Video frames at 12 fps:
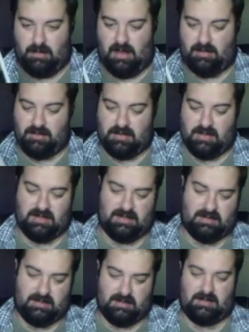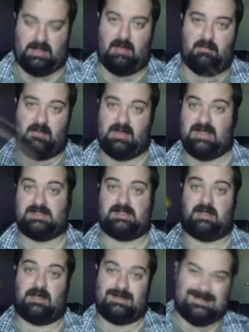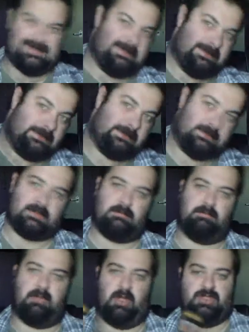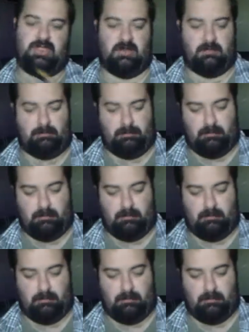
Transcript: Hell, you could get them with this side and bludgeon them.